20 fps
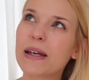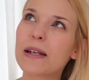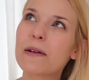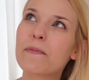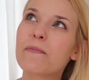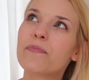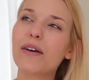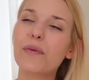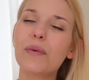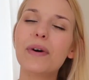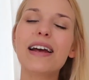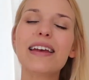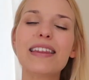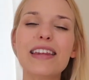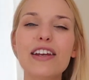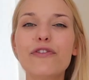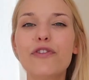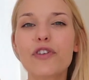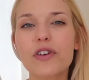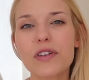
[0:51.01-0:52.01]
but well, I
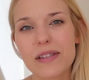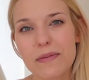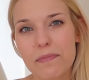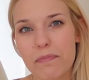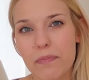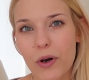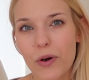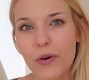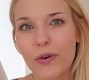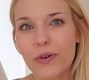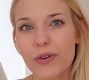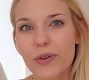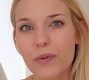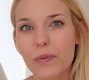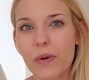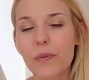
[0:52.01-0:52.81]
think for us both,